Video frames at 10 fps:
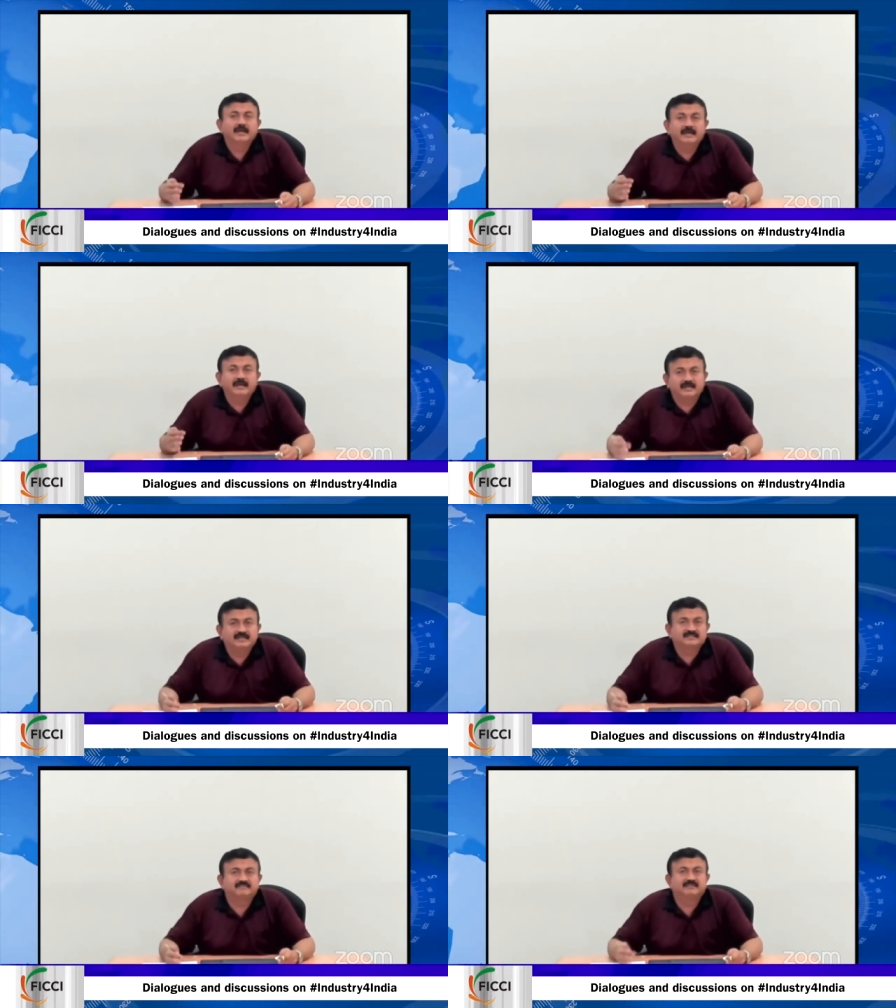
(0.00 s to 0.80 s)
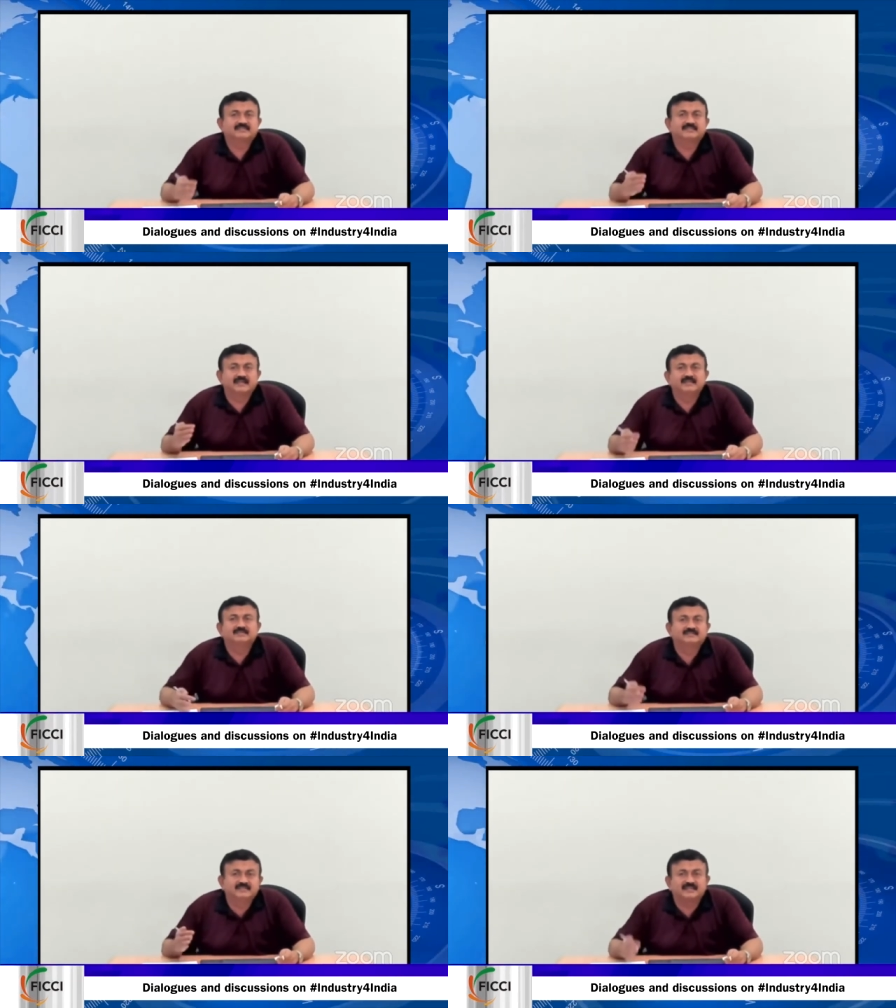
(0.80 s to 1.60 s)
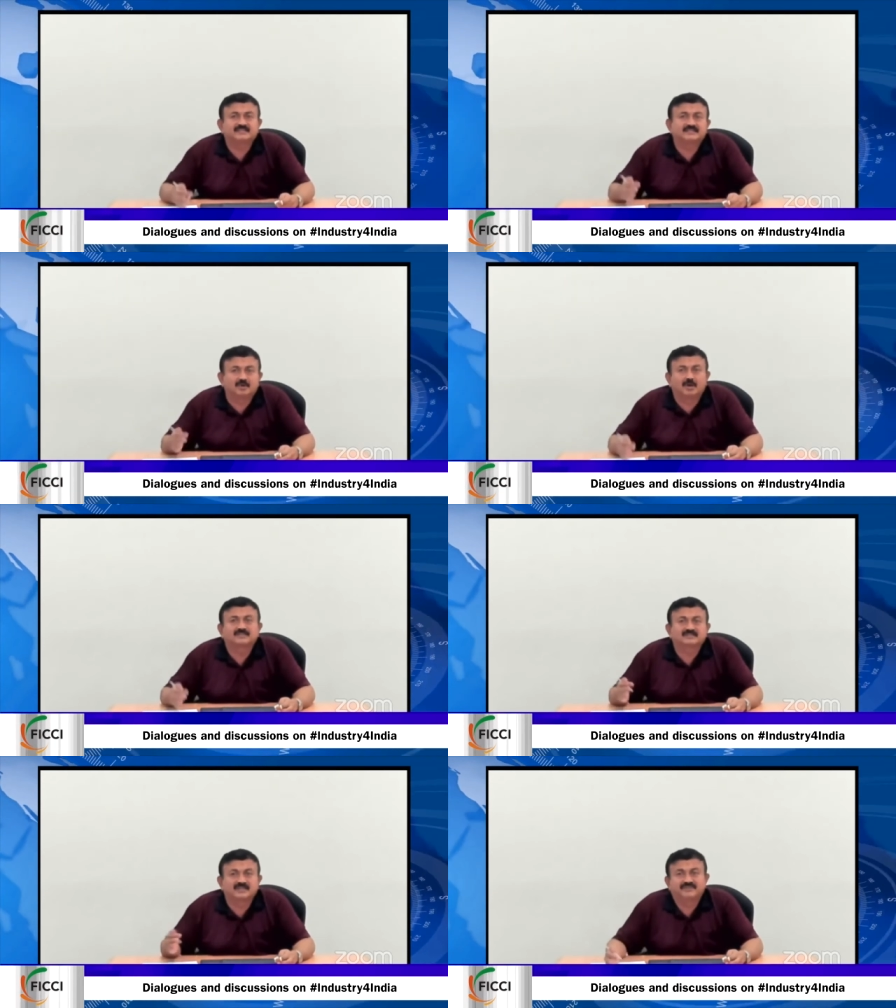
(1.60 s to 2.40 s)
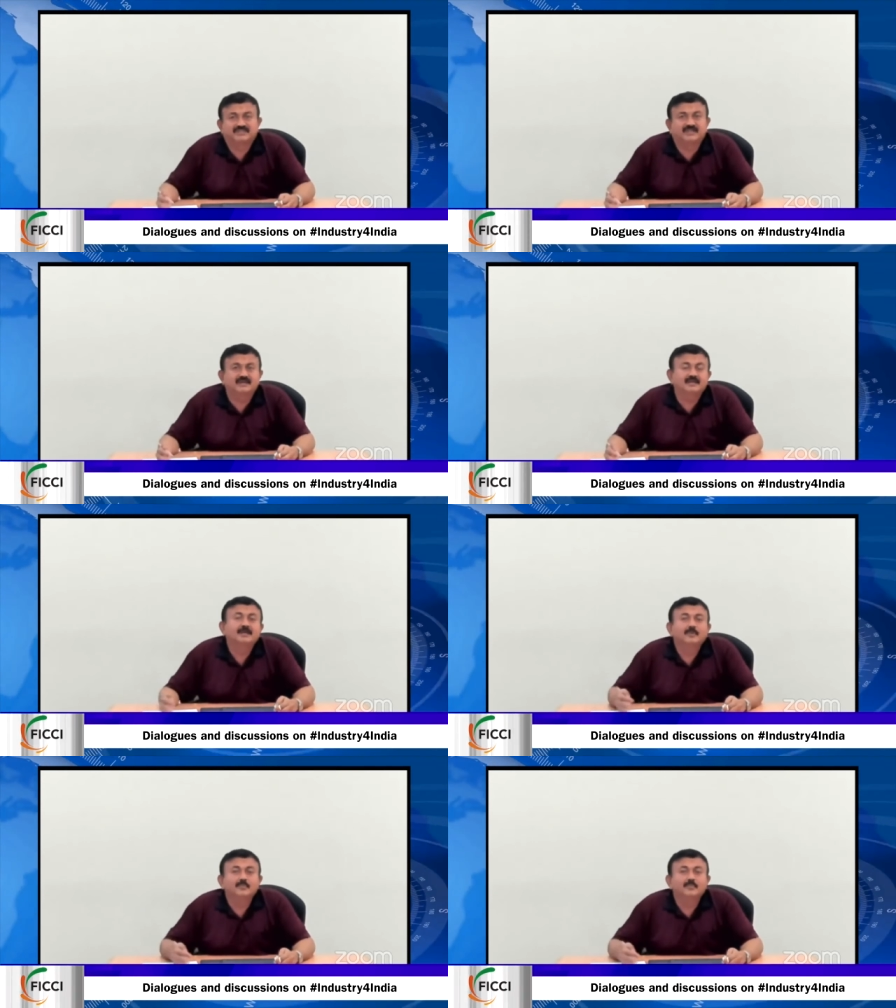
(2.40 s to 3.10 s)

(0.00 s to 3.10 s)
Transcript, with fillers: Intensivists is just not sufficient.